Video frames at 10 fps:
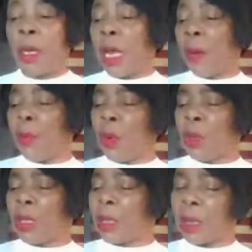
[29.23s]
They are
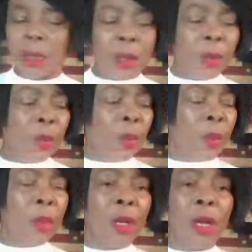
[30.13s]
both
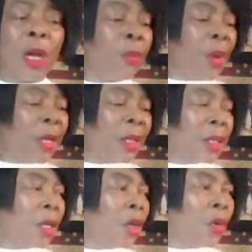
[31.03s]

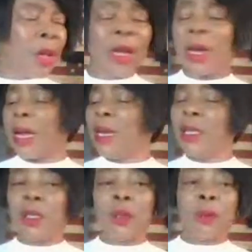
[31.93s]
based in UK.
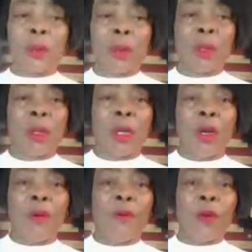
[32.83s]
Kindly
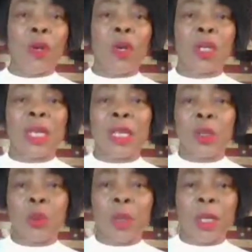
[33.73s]
follow us
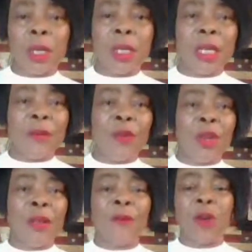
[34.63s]
as we
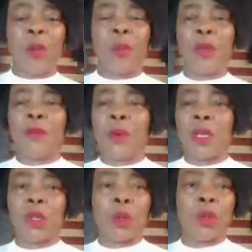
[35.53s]
interview them for a peaceful
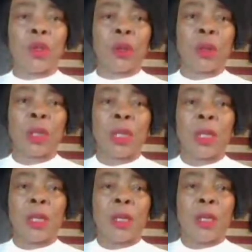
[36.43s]
resolution.
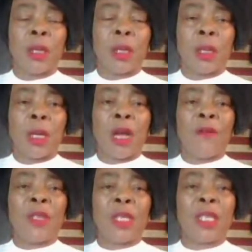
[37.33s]

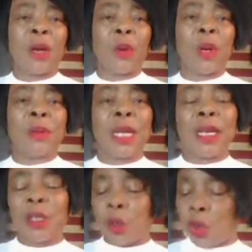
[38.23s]
Visit our
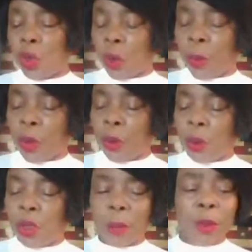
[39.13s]
website on
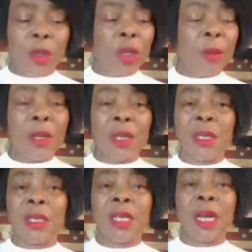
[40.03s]

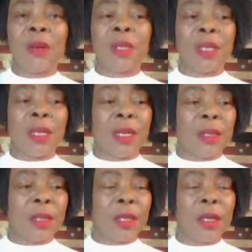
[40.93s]

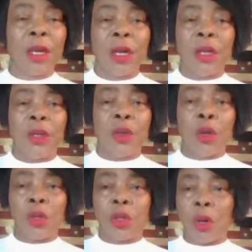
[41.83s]

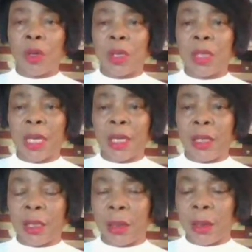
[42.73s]

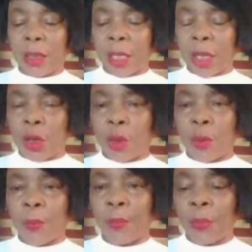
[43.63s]
www.hrdac.org.ng. Thank you.